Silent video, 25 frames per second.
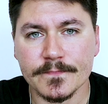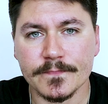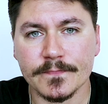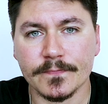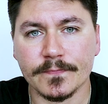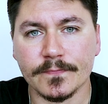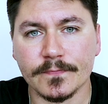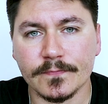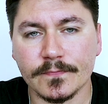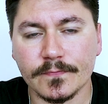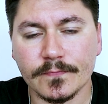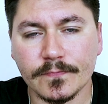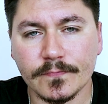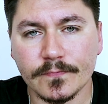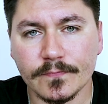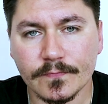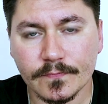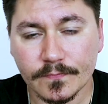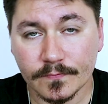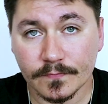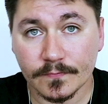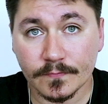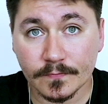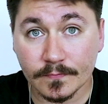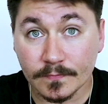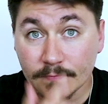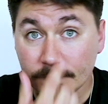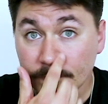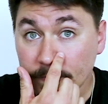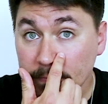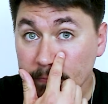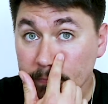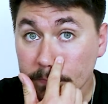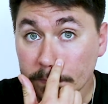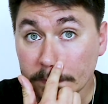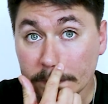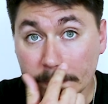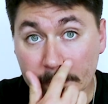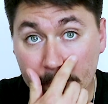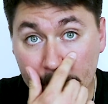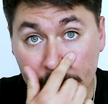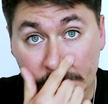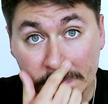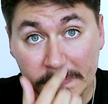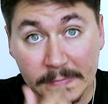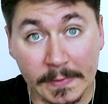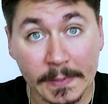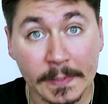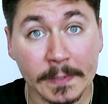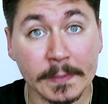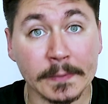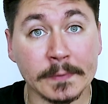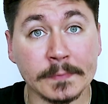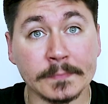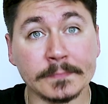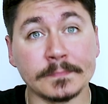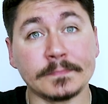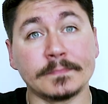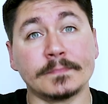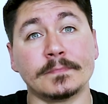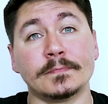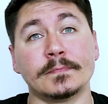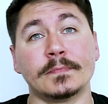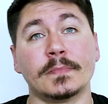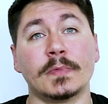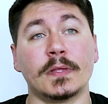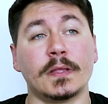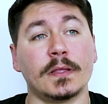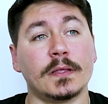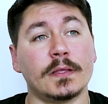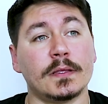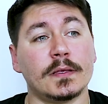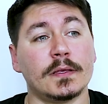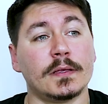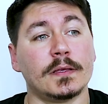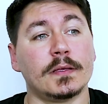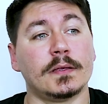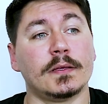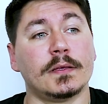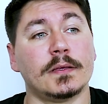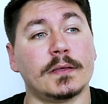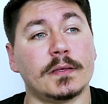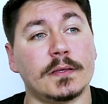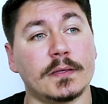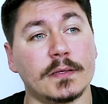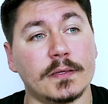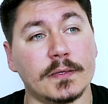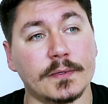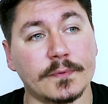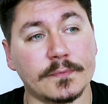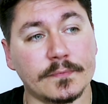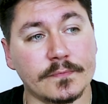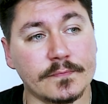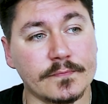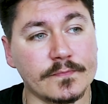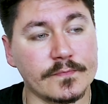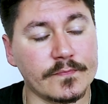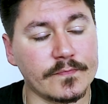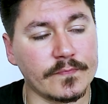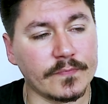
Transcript: If you could be any animal for the day, what would it be and why?